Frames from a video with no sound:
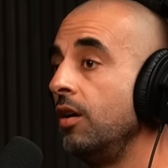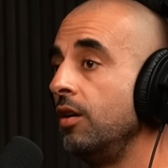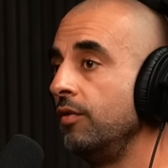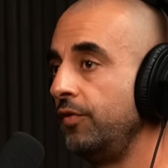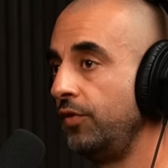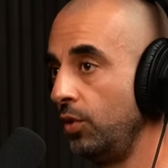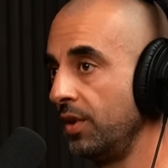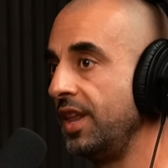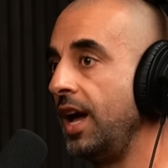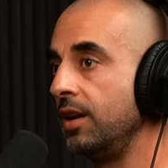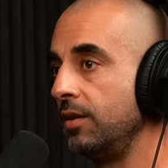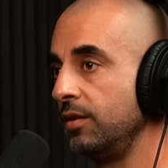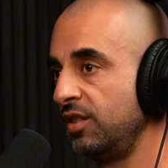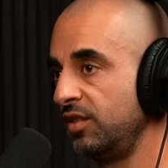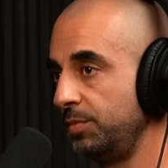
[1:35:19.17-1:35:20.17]
For
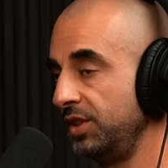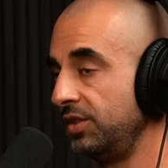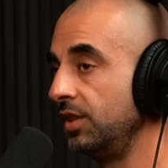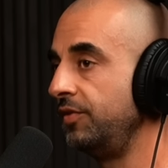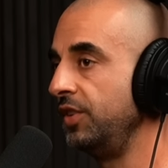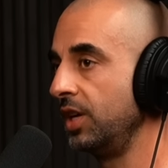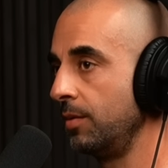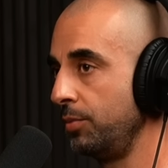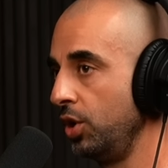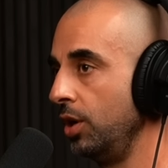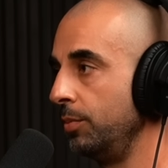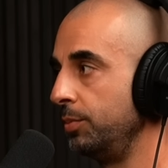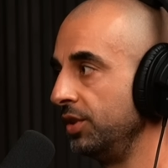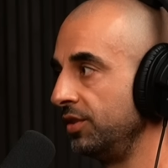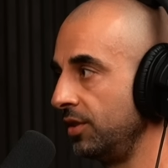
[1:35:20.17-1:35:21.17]
that specific
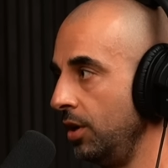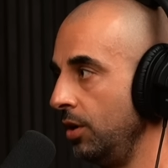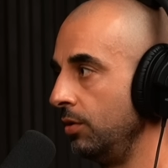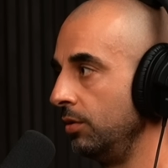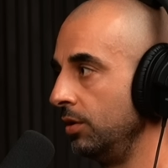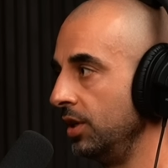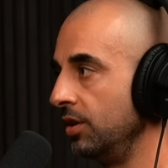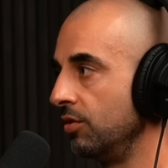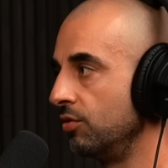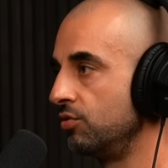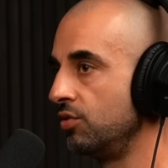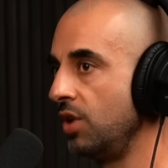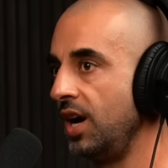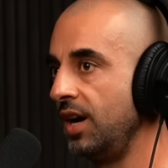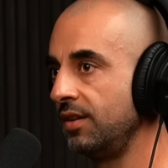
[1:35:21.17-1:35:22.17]
purpose only,
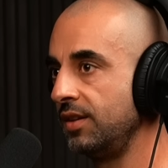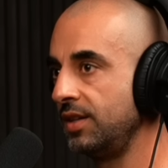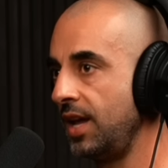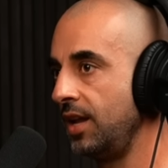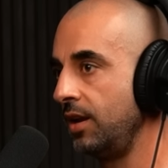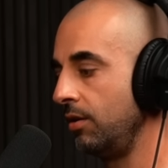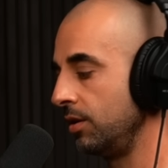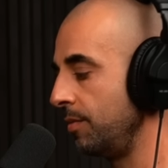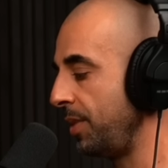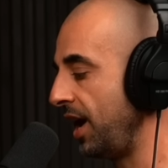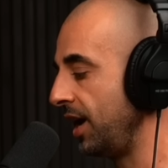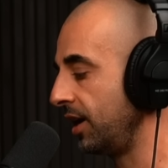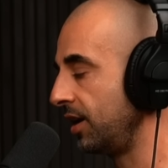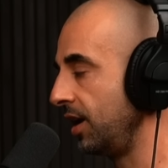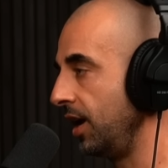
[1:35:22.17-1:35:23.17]
rather than on the
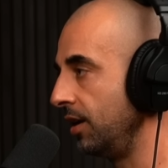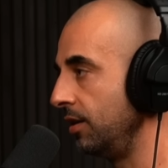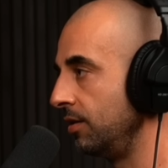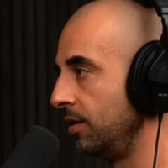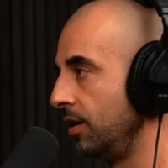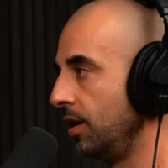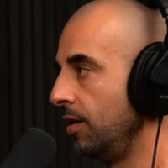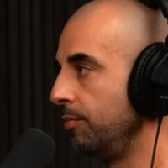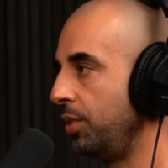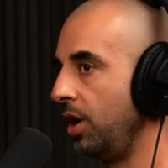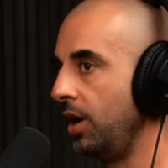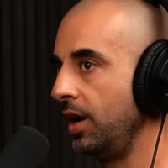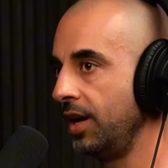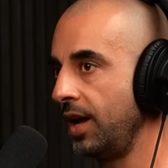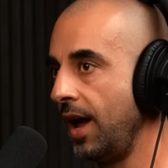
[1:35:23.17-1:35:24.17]
back end
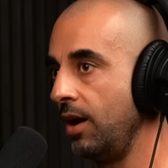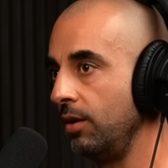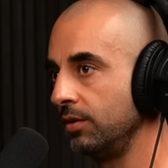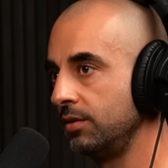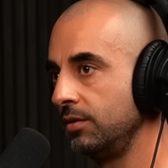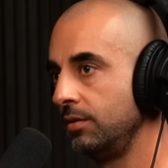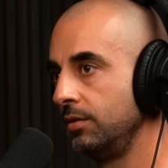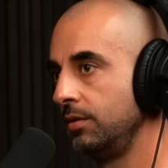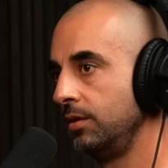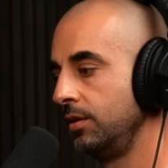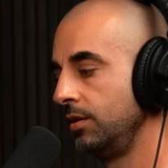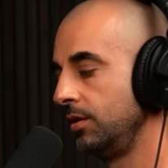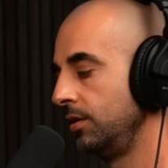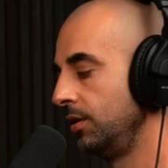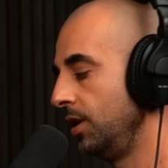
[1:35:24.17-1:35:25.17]
buying out
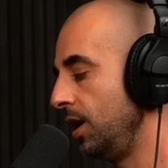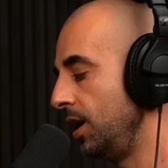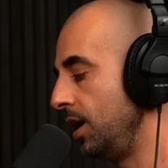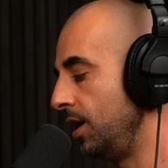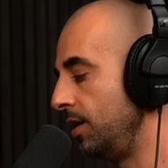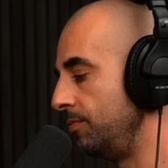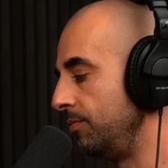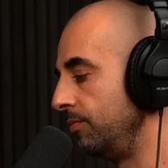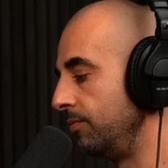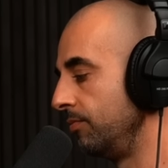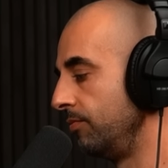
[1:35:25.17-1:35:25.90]
the